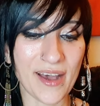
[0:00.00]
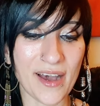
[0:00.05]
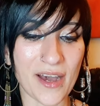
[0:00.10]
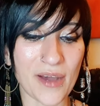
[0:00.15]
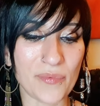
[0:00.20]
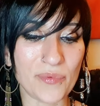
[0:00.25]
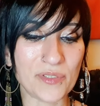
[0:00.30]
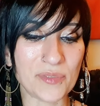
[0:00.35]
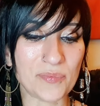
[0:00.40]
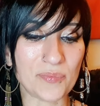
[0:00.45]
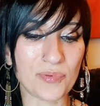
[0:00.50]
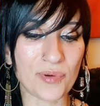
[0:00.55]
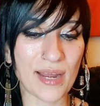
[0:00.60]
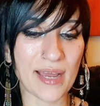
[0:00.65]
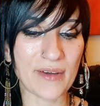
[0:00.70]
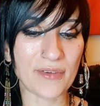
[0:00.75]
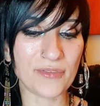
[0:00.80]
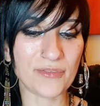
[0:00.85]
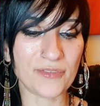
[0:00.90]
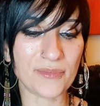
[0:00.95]
I was
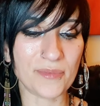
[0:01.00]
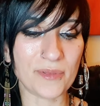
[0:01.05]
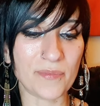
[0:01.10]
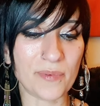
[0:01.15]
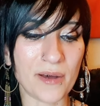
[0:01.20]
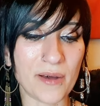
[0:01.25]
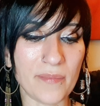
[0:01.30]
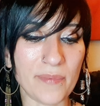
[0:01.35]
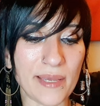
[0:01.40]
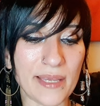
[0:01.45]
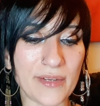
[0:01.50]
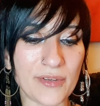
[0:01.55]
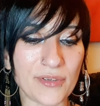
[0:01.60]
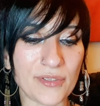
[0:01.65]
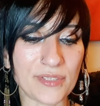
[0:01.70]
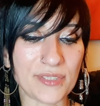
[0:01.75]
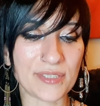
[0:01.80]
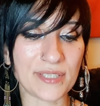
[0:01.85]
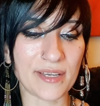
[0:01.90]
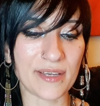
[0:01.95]
browned from the
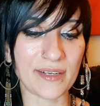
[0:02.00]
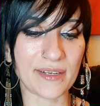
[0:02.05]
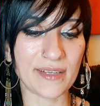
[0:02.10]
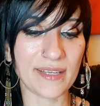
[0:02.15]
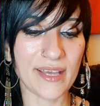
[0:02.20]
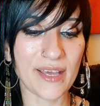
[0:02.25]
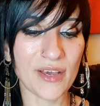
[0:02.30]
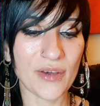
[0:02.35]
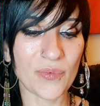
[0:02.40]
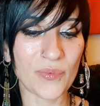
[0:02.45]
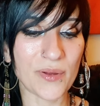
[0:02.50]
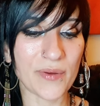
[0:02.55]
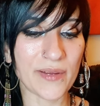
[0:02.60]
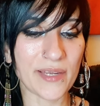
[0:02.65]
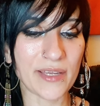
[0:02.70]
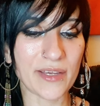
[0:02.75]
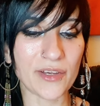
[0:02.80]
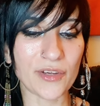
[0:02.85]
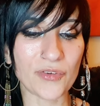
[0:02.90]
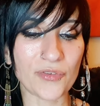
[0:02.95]
Barbados sun,
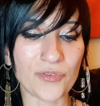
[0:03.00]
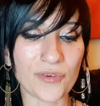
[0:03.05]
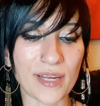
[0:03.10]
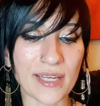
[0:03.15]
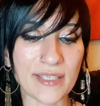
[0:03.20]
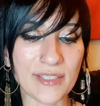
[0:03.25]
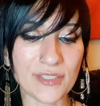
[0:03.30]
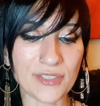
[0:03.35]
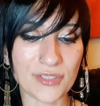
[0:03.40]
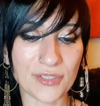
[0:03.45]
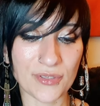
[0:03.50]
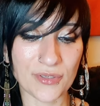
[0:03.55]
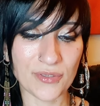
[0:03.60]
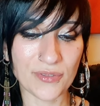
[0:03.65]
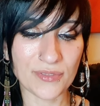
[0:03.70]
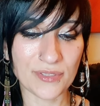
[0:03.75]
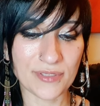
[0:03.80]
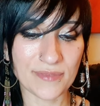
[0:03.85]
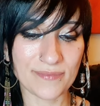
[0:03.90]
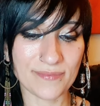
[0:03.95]
wearing a grey
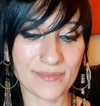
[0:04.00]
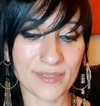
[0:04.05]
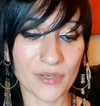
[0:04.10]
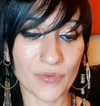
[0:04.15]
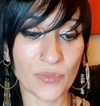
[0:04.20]
suit,